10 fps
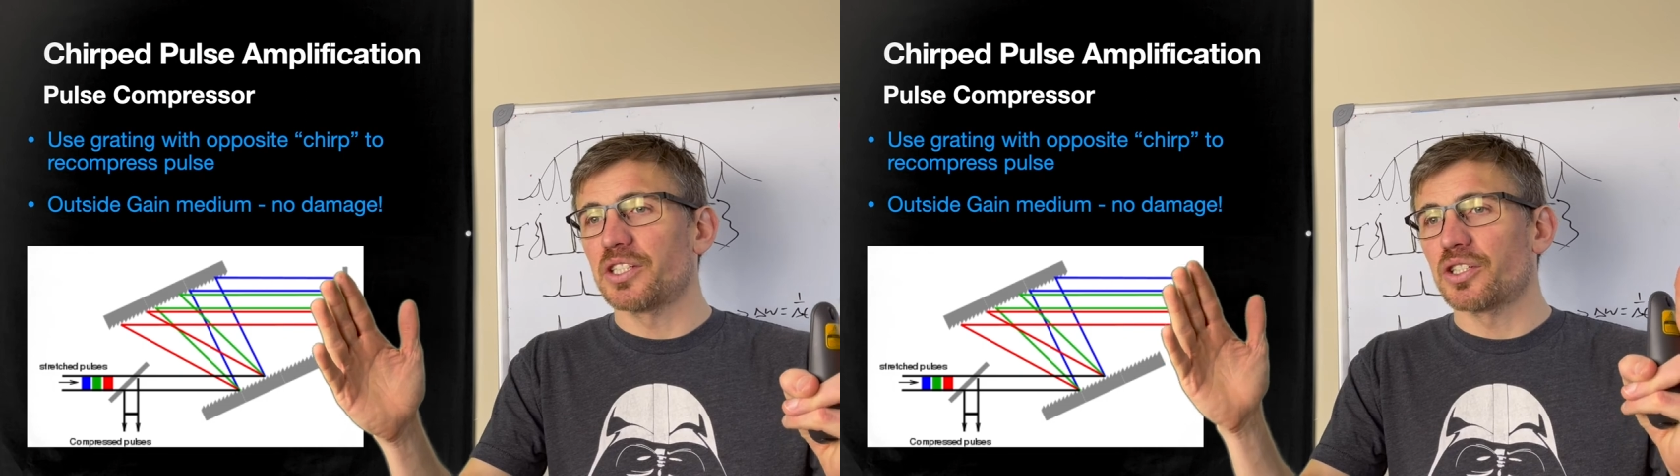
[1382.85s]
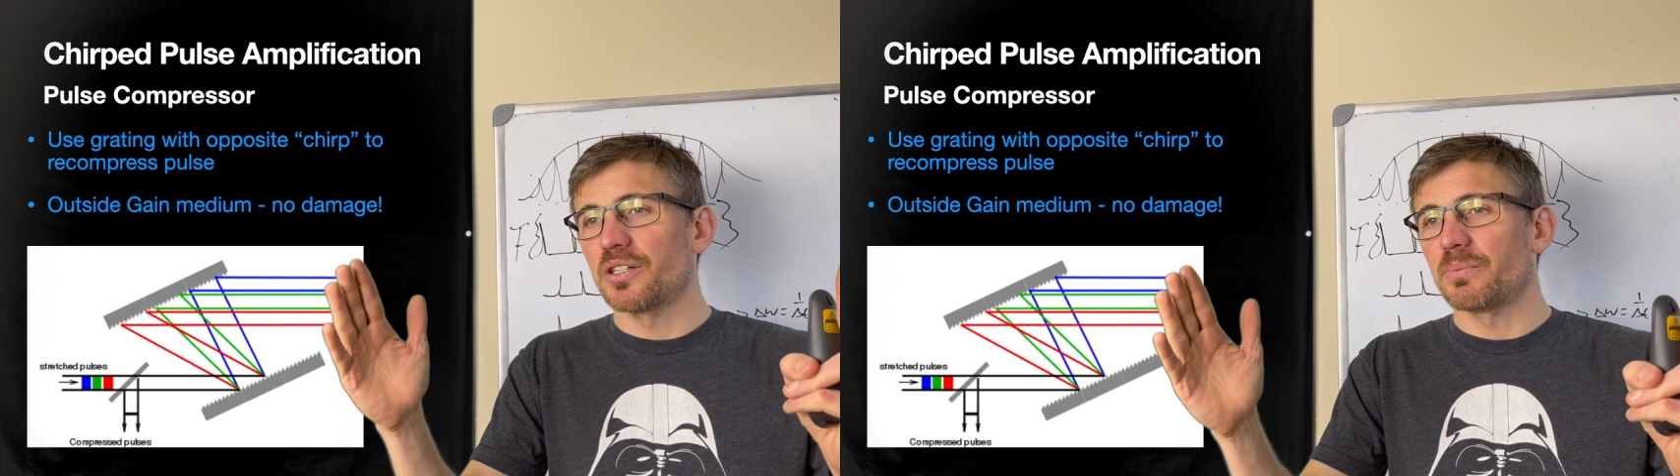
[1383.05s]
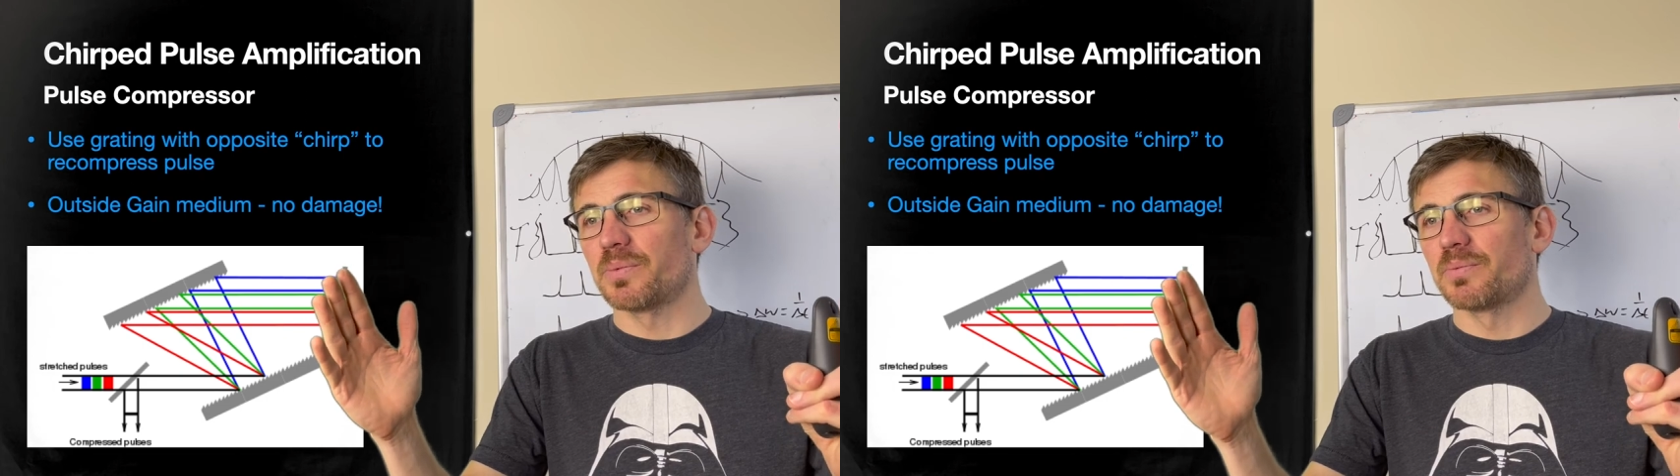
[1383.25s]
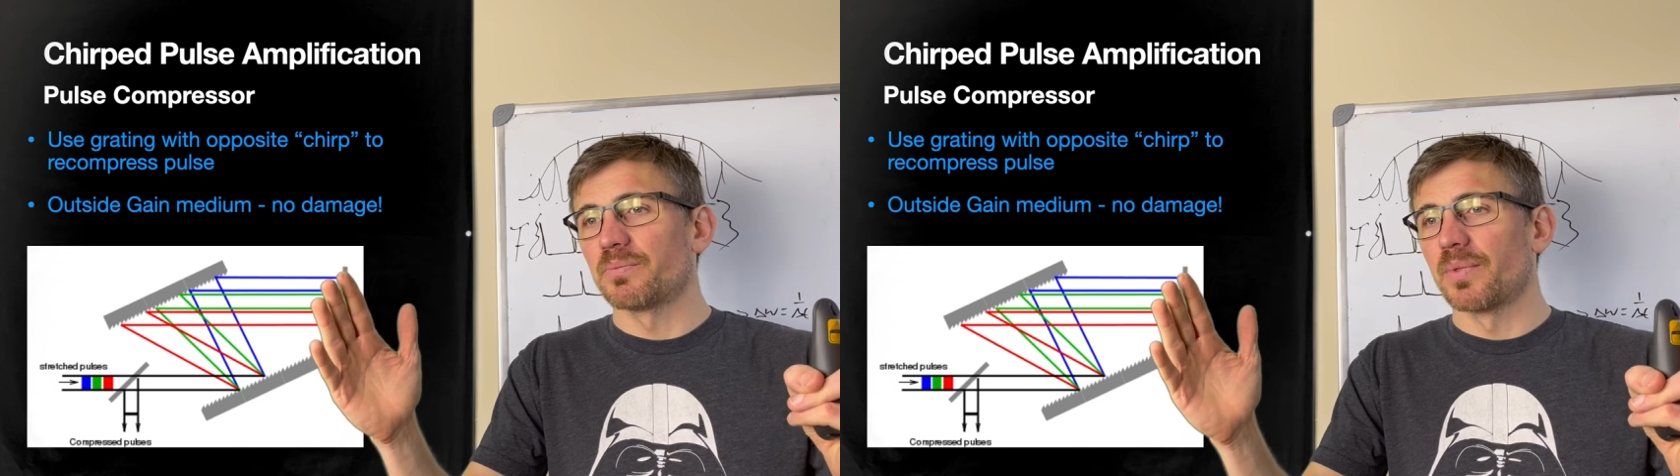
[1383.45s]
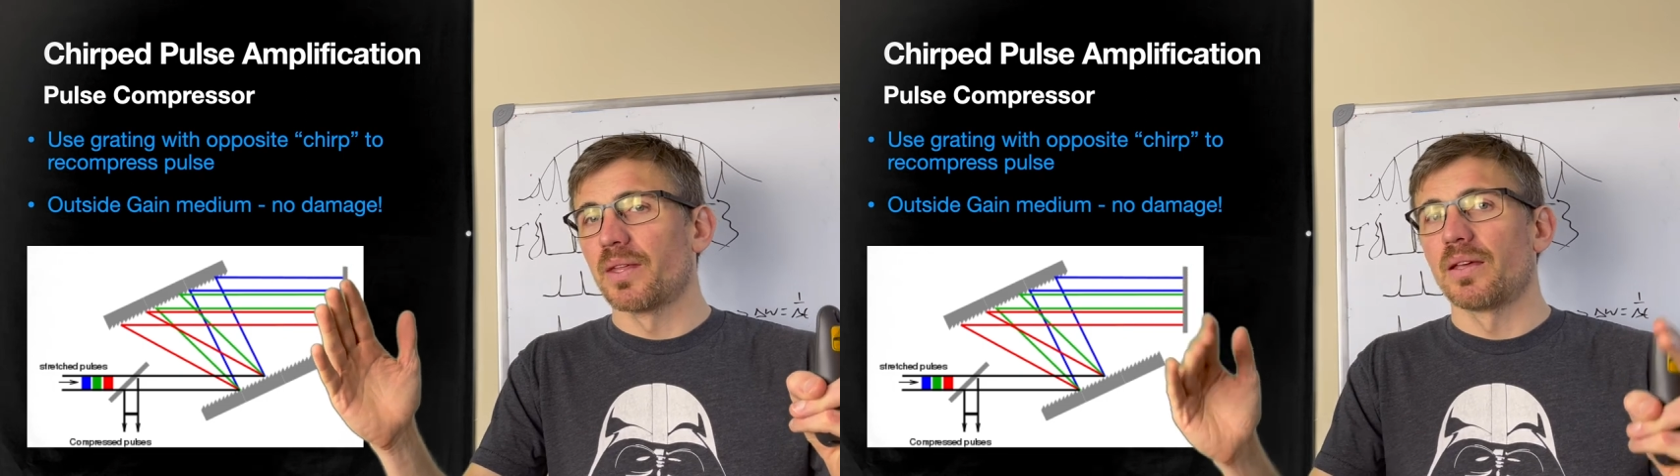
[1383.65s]
chirp,
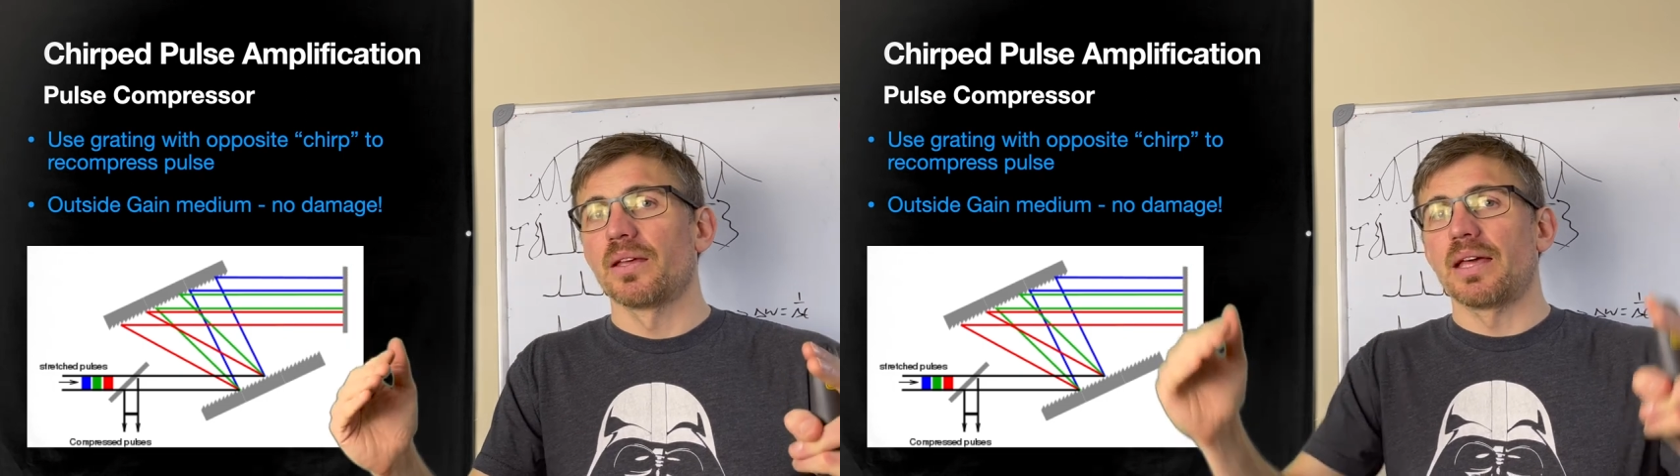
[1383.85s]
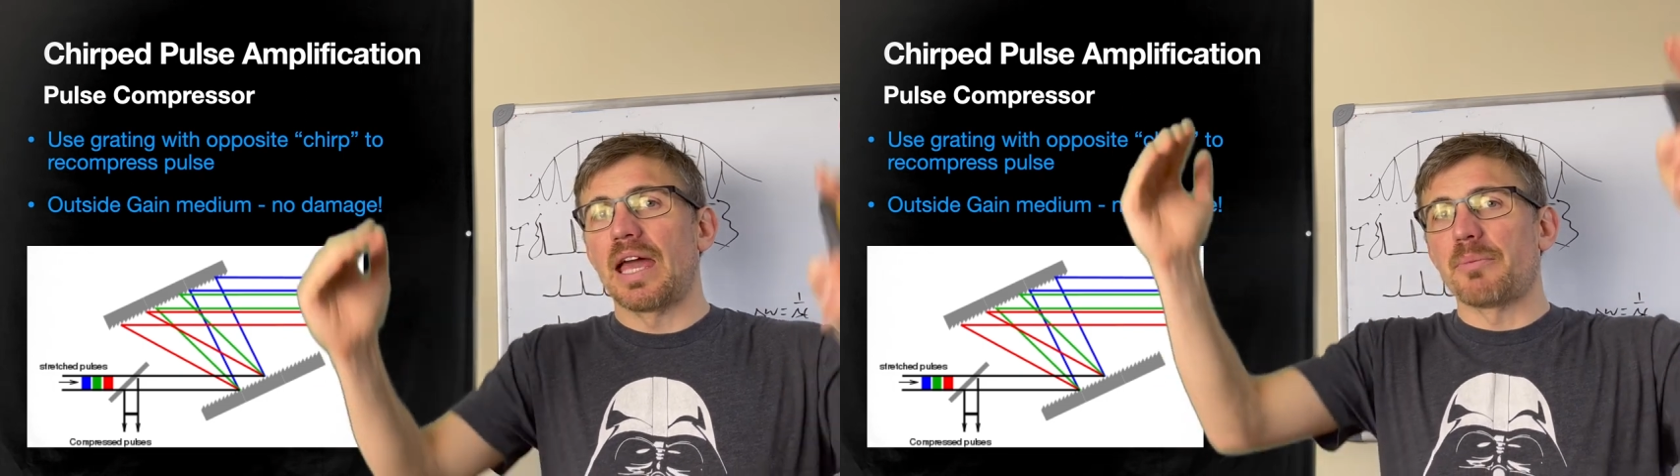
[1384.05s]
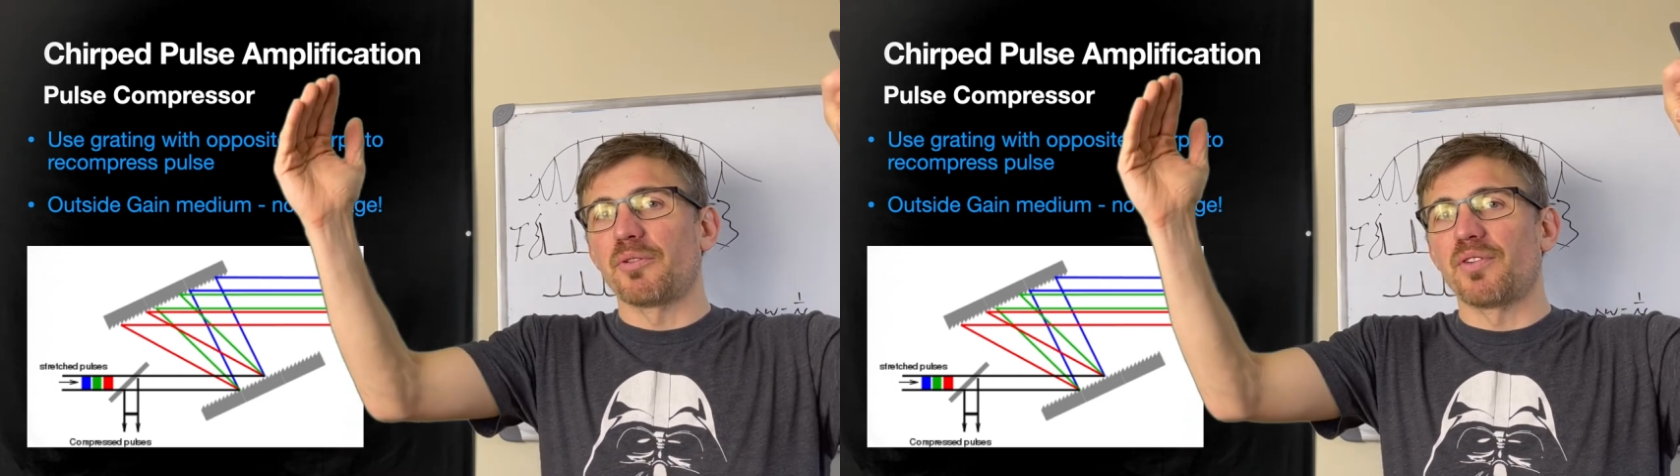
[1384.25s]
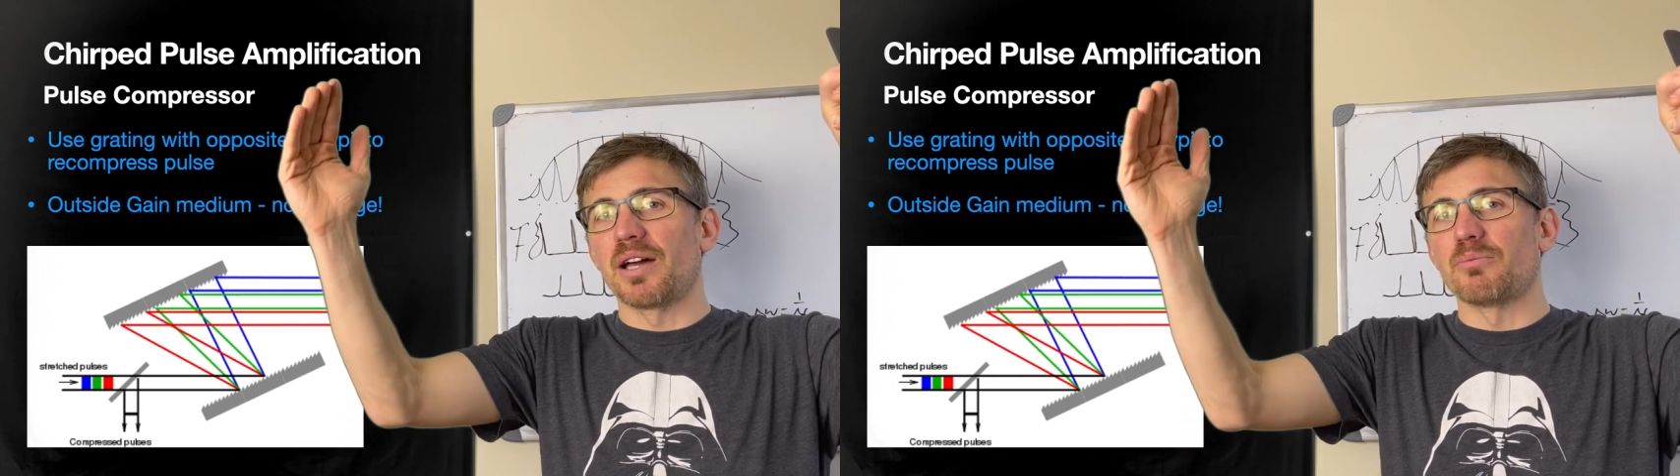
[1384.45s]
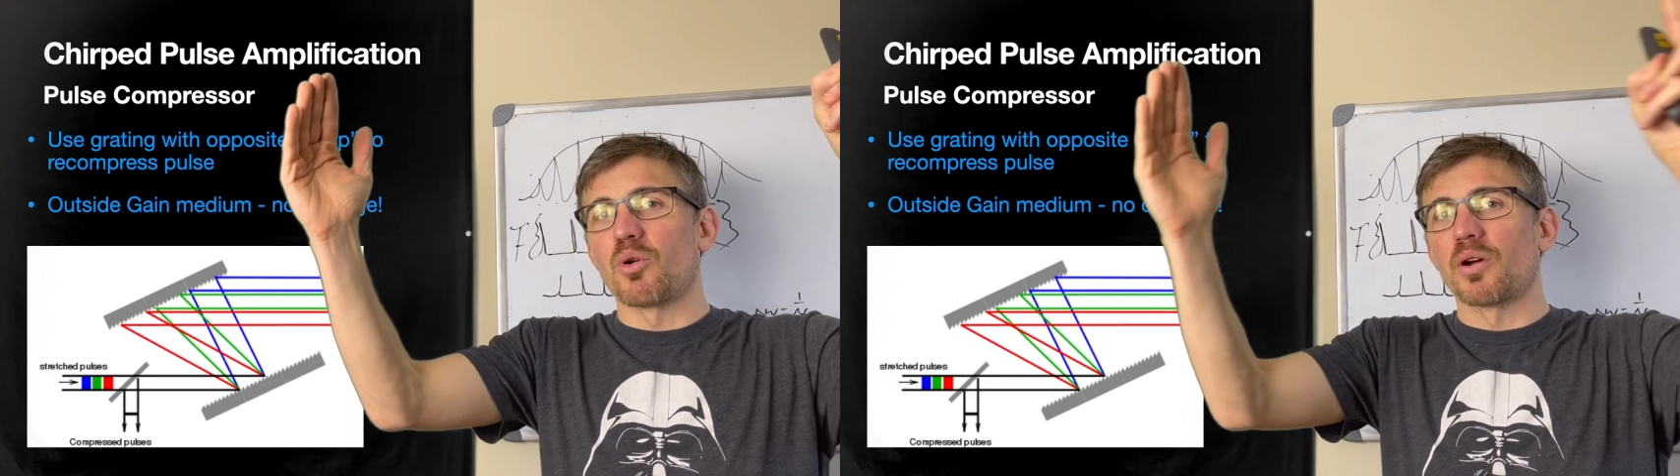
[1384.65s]
amplify
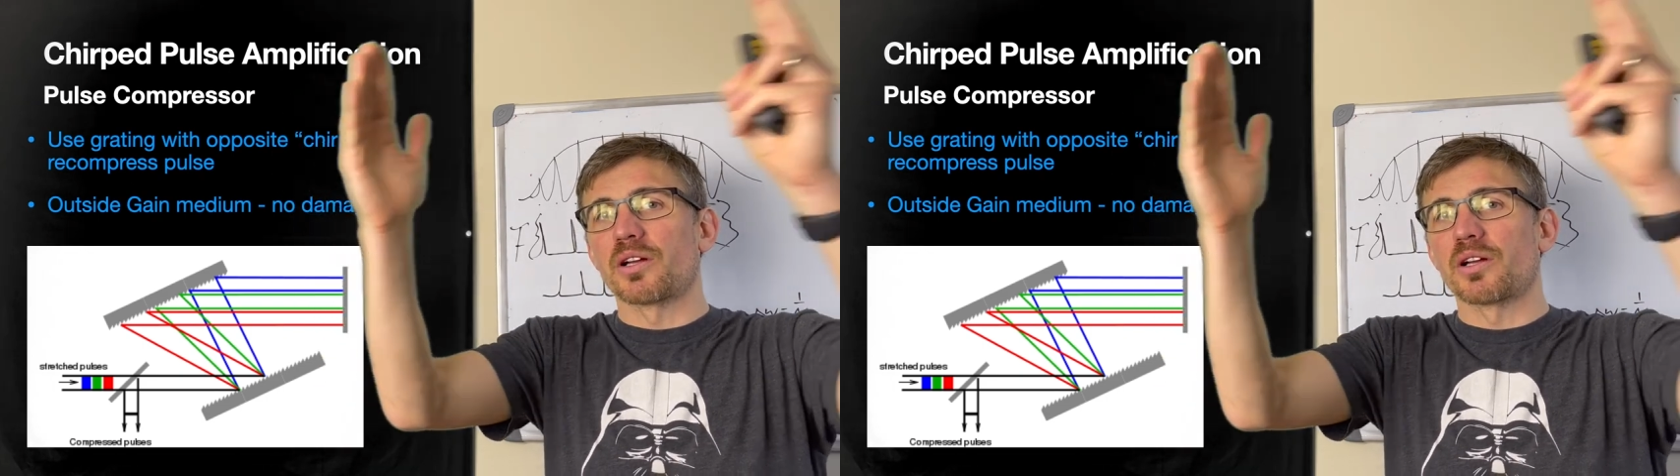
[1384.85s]
it more,